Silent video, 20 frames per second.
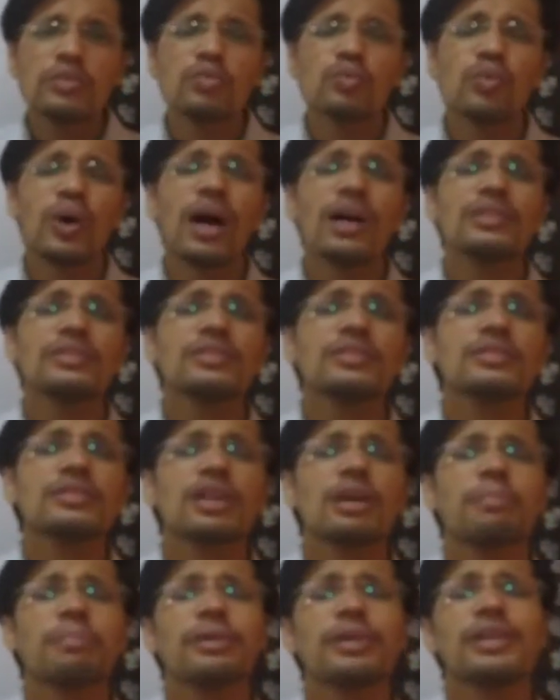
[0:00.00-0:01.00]
Once
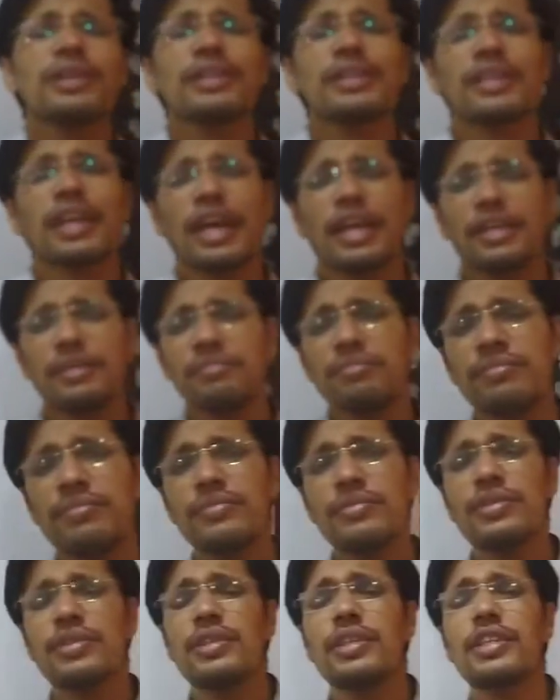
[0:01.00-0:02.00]
upon a time
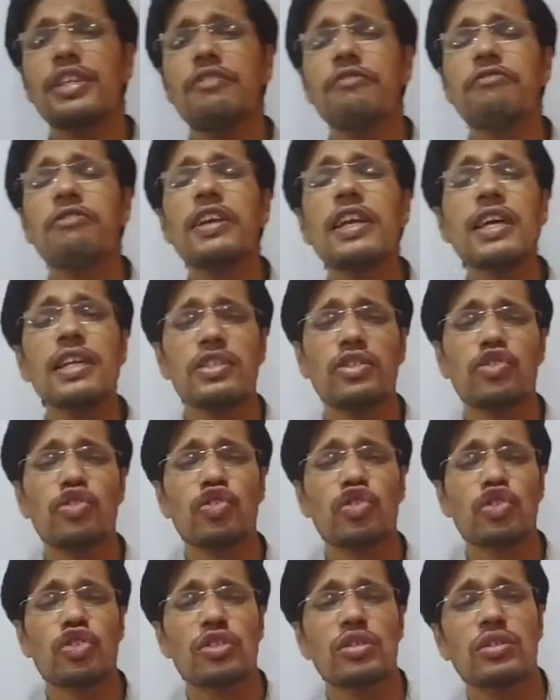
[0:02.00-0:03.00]
in a
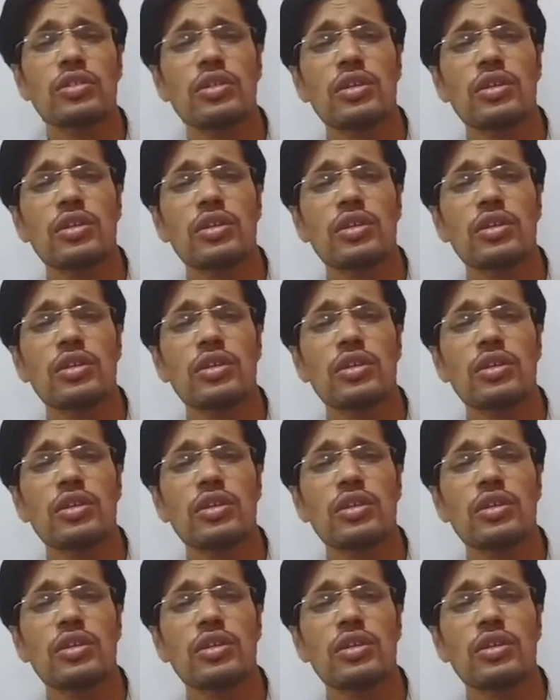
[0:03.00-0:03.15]
village,